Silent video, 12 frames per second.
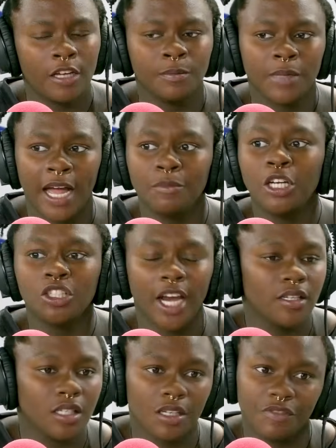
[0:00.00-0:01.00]
I'm
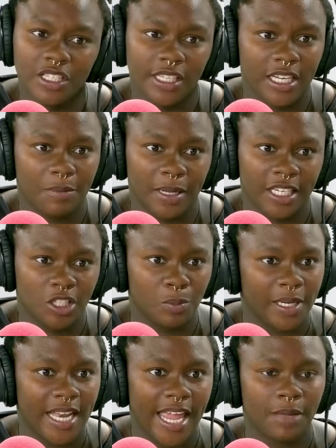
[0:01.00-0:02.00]
not trying to convince anybody
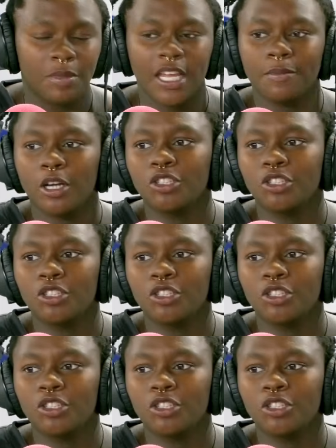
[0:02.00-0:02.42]
to be like me.